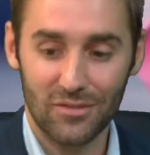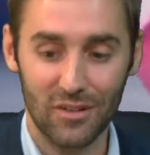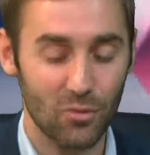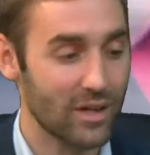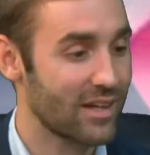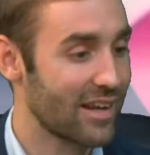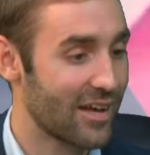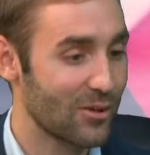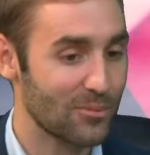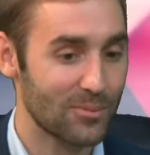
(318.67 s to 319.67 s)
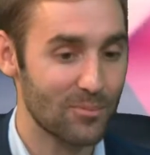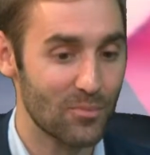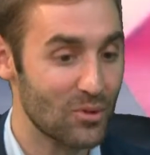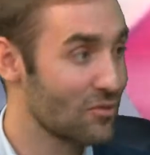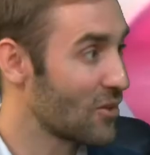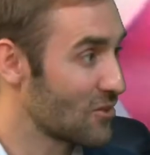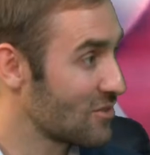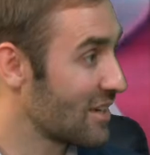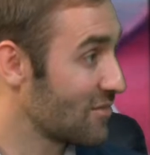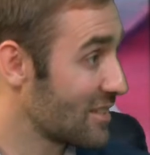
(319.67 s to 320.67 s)
if we can help move those,
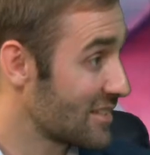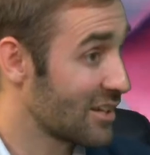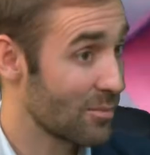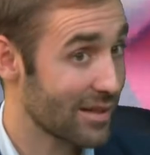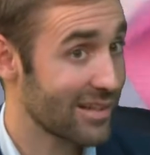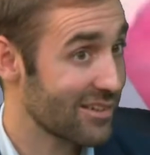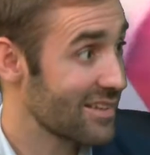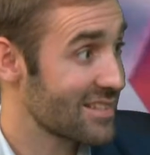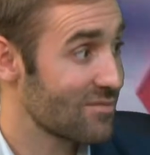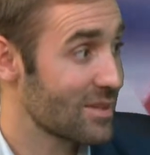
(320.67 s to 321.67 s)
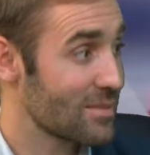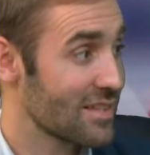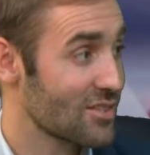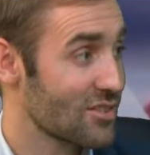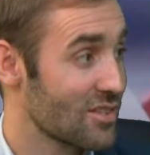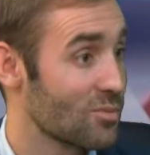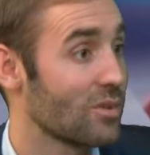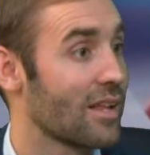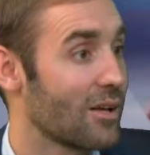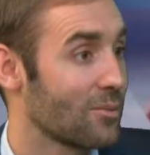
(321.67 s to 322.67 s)
if there's going to be an increase in repossessed units,
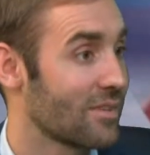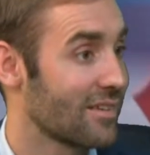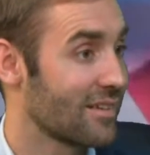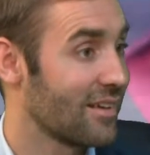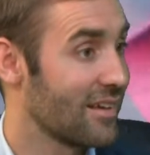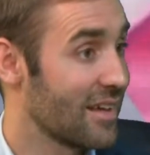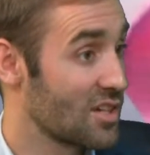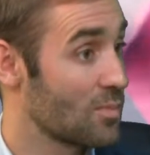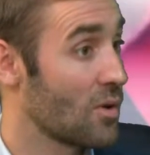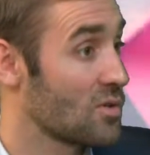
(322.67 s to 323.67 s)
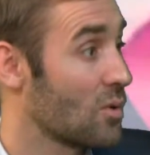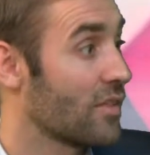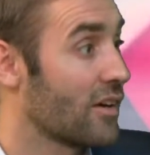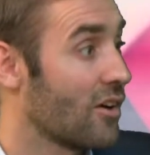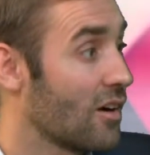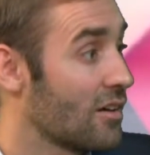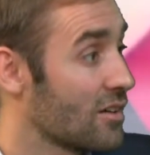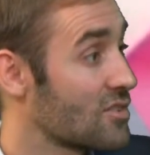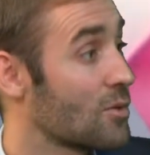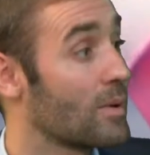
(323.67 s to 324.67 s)
we'll help to expose what they are,
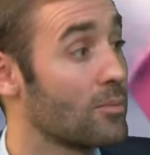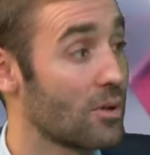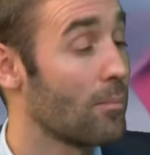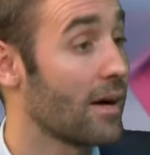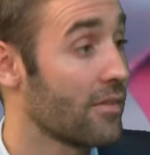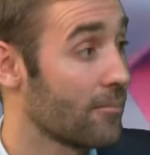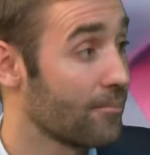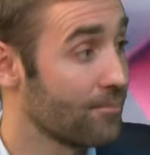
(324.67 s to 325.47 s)
and so people can buy them.